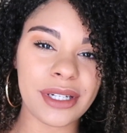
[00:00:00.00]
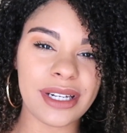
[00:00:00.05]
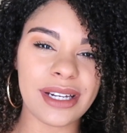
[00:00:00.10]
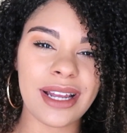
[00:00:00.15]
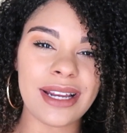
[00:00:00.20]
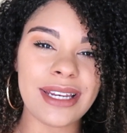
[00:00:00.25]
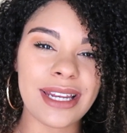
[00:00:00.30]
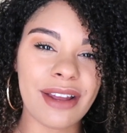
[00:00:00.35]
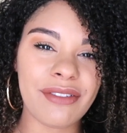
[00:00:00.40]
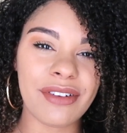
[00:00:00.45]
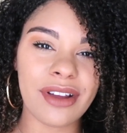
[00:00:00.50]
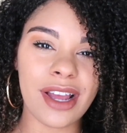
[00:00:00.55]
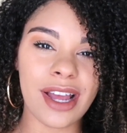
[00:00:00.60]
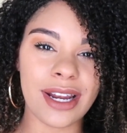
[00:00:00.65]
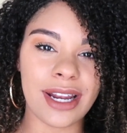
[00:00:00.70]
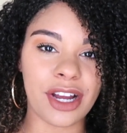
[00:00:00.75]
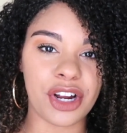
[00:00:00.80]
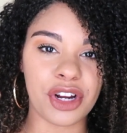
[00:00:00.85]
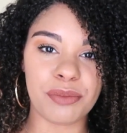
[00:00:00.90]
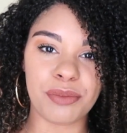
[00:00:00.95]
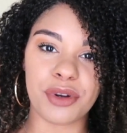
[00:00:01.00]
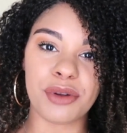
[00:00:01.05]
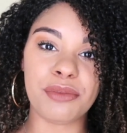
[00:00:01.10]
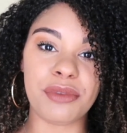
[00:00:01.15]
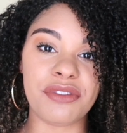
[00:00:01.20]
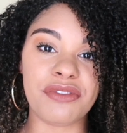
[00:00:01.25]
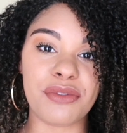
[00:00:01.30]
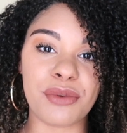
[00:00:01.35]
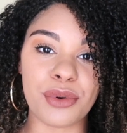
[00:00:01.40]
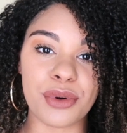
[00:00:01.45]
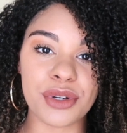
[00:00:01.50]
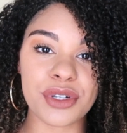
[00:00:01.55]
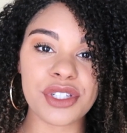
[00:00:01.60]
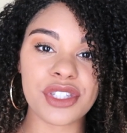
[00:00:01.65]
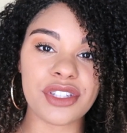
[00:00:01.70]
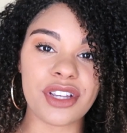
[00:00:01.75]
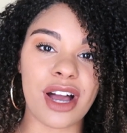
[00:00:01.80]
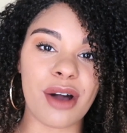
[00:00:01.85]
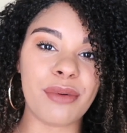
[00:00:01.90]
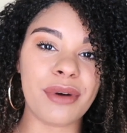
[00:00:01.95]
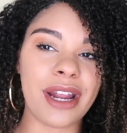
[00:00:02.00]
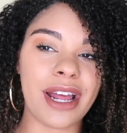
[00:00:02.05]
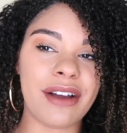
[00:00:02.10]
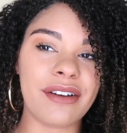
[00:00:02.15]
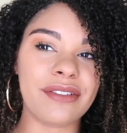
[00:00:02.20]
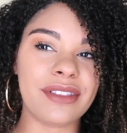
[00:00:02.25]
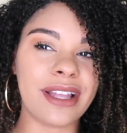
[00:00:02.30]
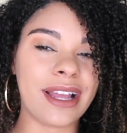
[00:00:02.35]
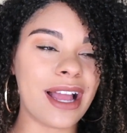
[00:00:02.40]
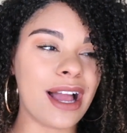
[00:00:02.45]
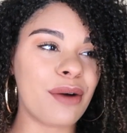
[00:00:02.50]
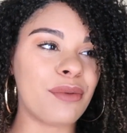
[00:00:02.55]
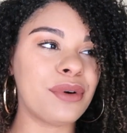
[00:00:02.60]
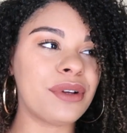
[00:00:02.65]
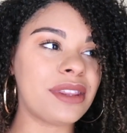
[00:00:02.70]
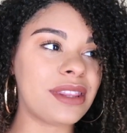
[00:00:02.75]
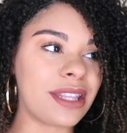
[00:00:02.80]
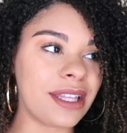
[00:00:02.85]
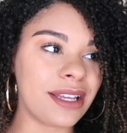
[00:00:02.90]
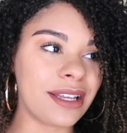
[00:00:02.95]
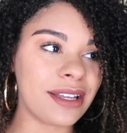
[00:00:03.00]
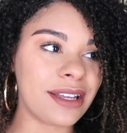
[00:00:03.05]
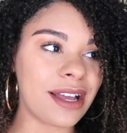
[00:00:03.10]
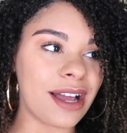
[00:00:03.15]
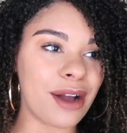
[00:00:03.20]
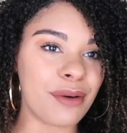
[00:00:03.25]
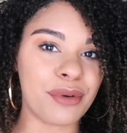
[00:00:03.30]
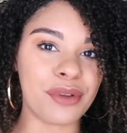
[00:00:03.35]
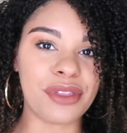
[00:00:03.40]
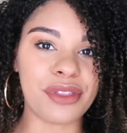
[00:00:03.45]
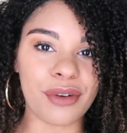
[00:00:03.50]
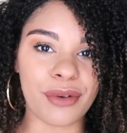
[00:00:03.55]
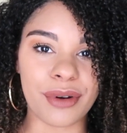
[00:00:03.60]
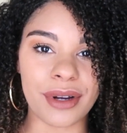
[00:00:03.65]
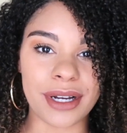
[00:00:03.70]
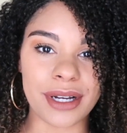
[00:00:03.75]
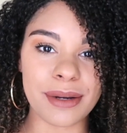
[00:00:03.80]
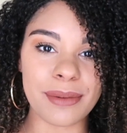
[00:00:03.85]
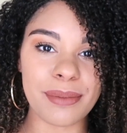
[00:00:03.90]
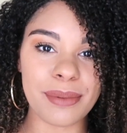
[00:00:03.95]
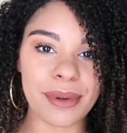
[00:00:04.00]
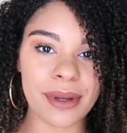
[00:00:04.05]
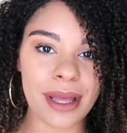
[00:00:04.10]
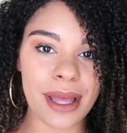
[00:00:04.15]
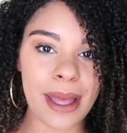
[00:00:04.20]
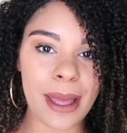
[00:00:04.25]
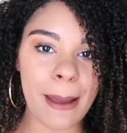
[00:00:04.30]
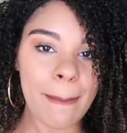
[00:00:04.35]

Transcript: and I never had heartburn before, so I would have like, I would think I would throw up,